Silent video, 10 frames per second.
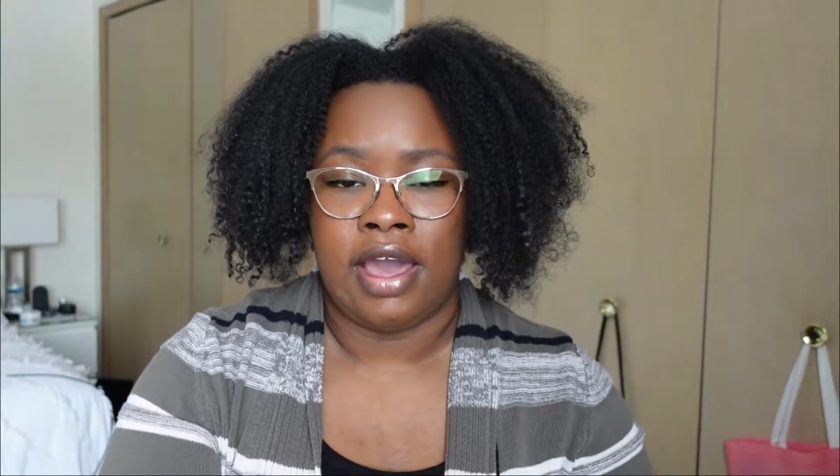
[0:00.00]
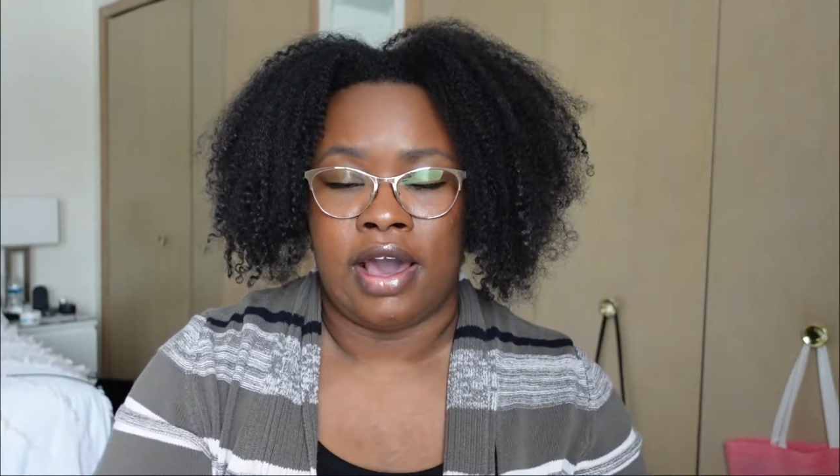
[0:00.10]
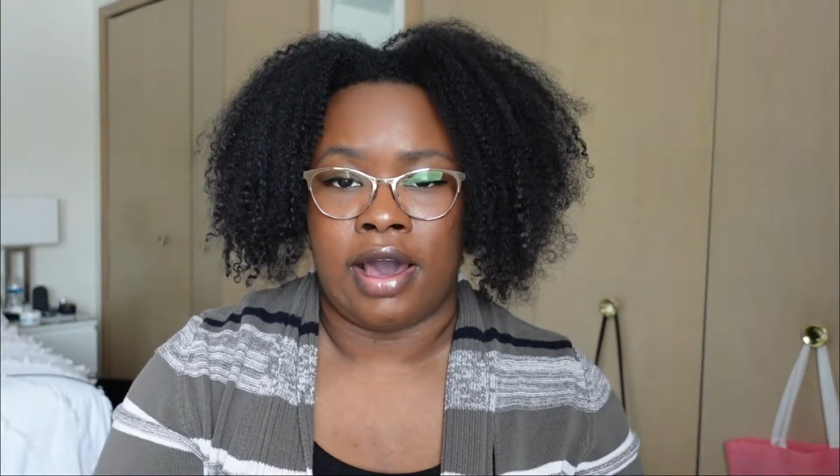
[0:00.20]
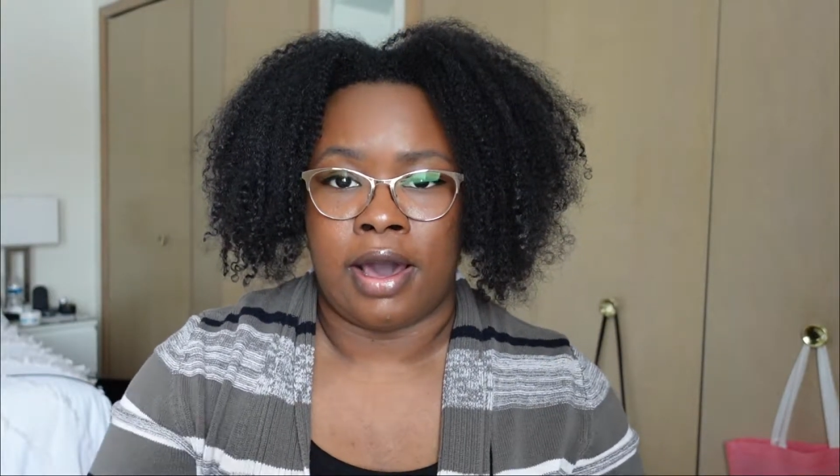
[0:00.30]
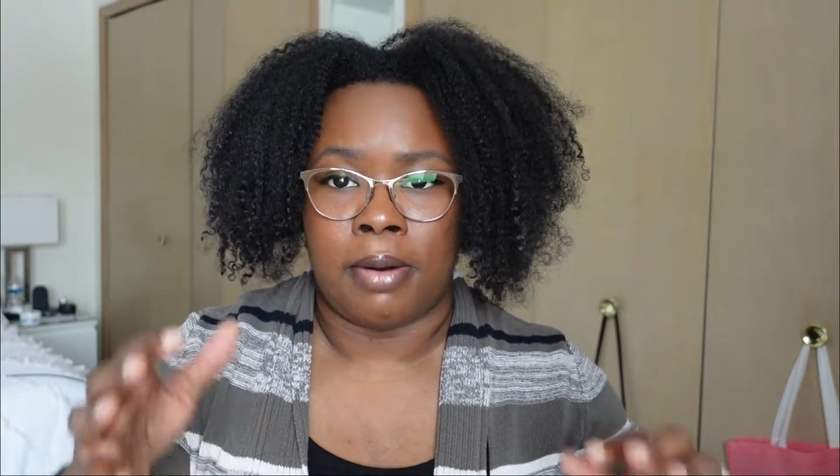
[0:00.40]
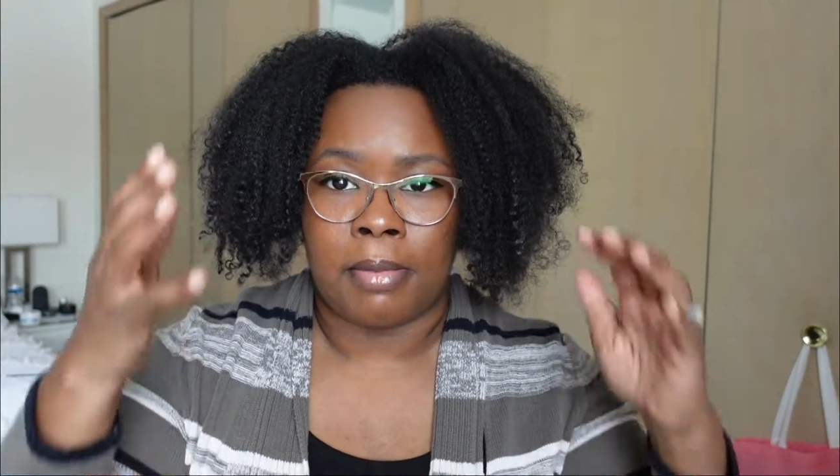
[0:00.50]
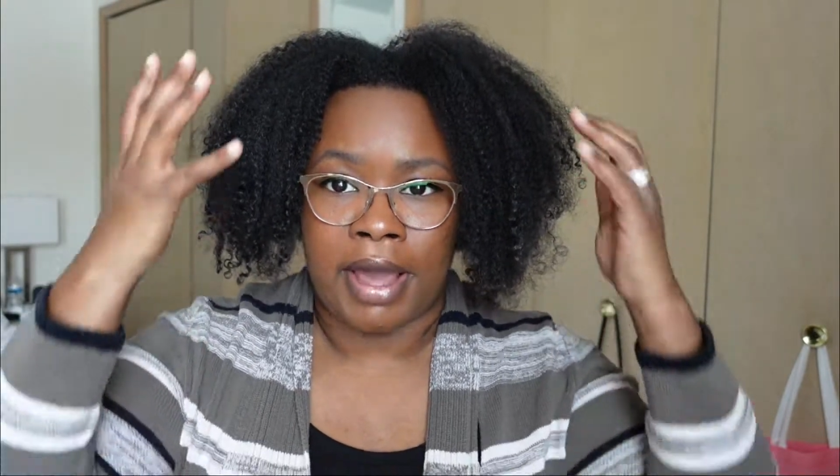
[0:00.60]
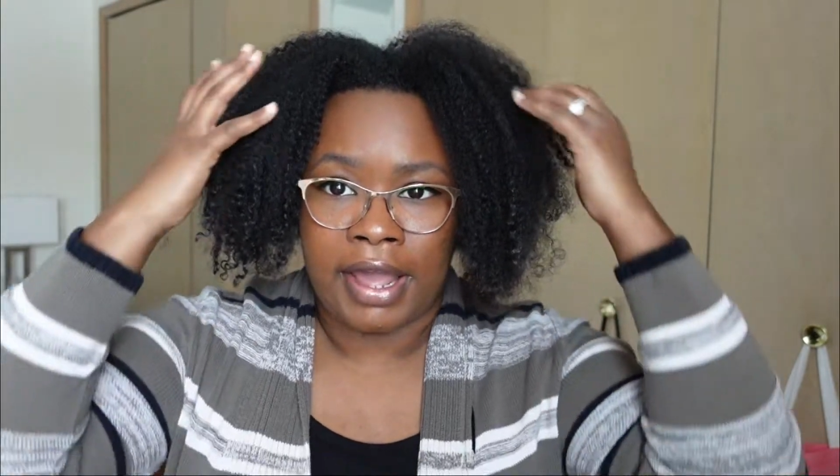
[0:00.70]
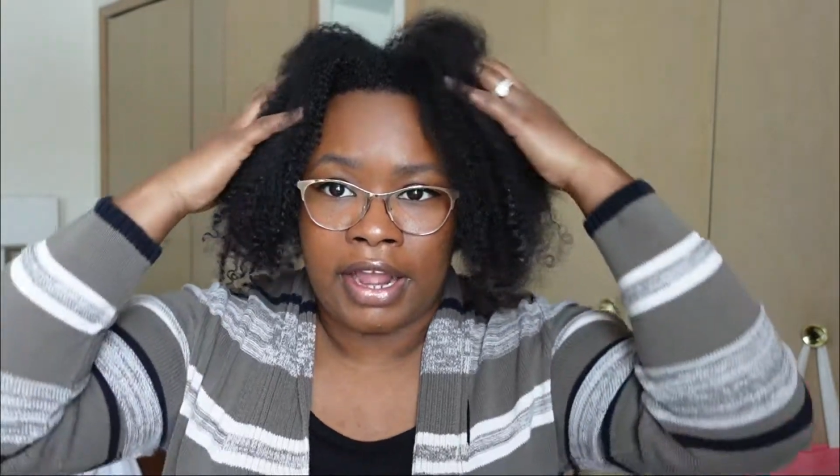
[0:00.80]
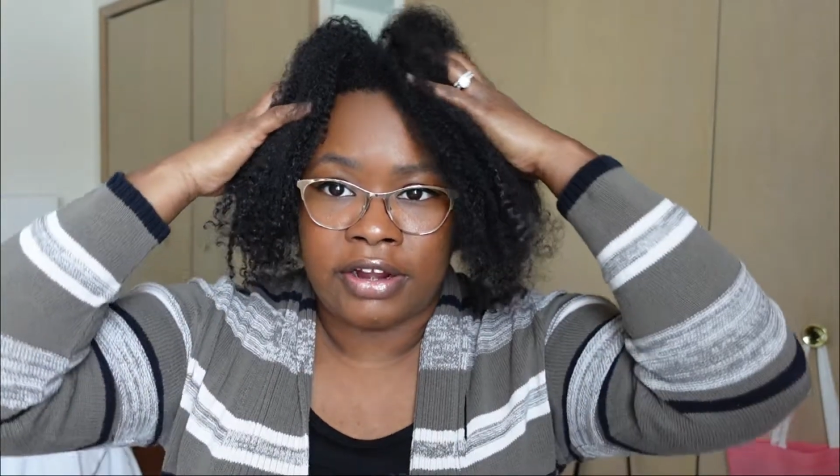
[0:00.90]

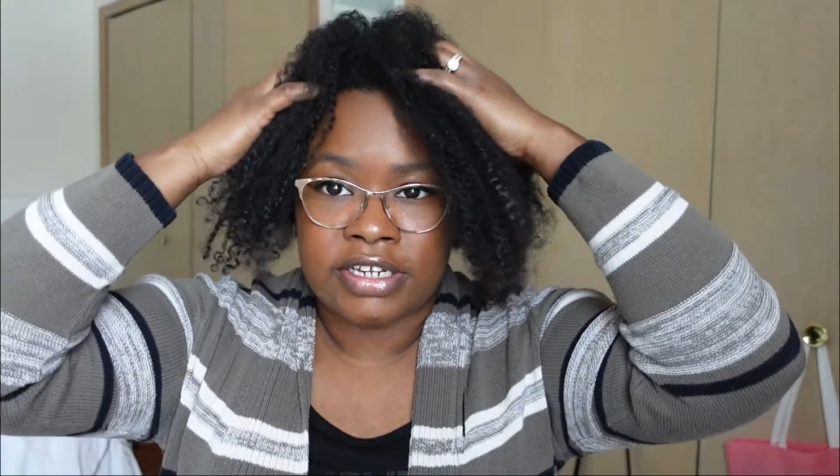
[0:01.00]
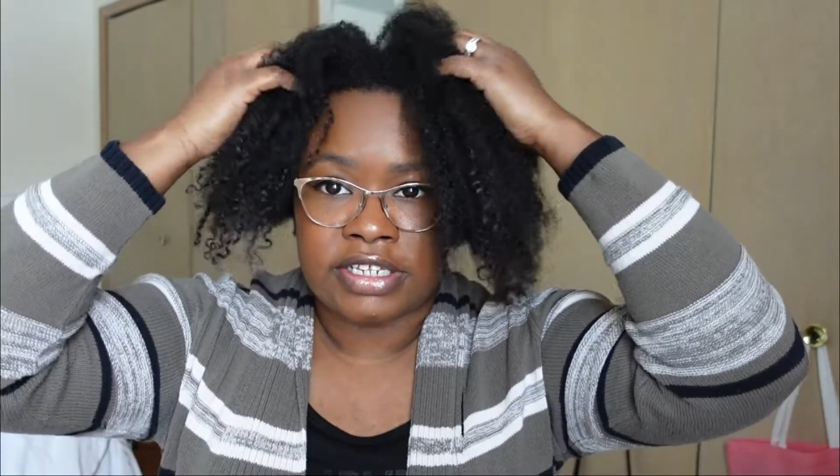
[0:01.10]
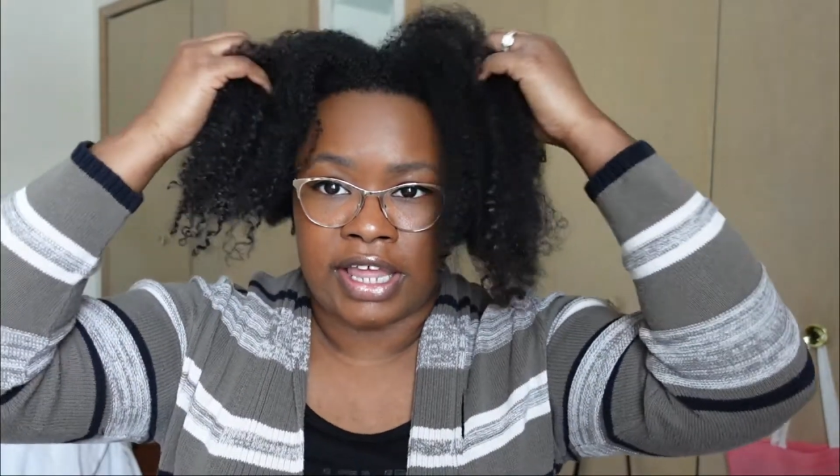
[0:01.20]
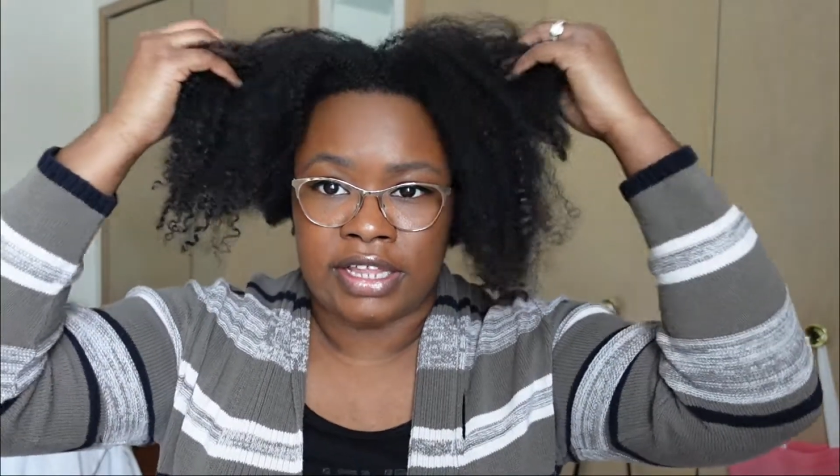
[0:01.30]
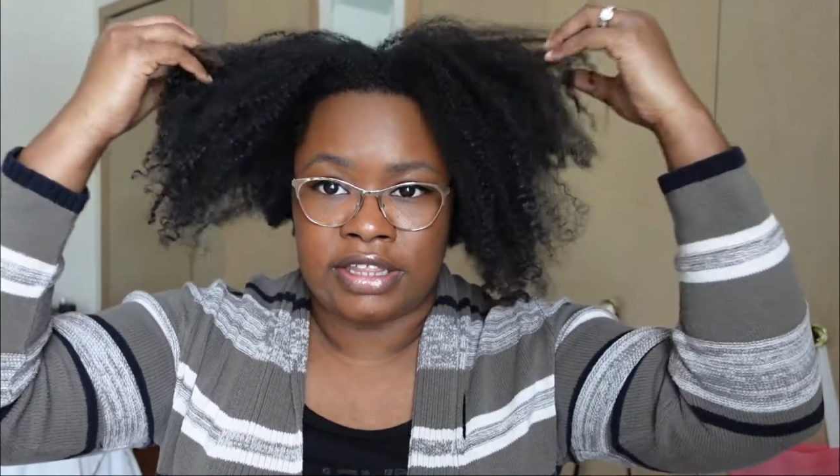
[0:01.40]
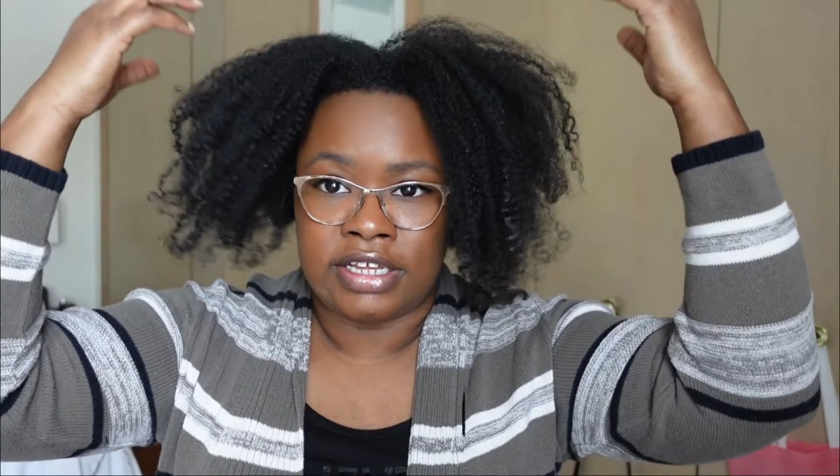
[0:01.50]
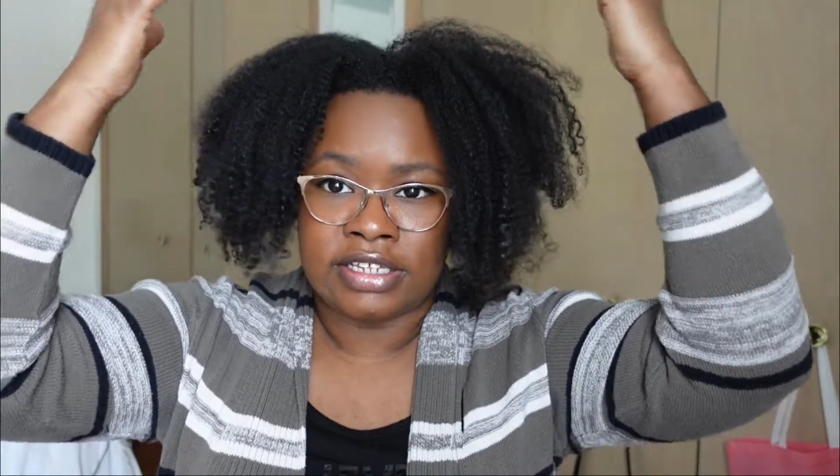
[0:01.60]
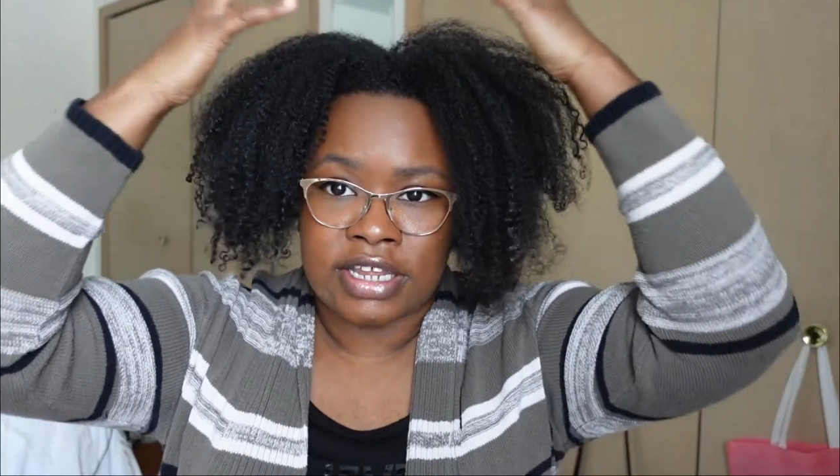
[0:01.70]
my hair is like this.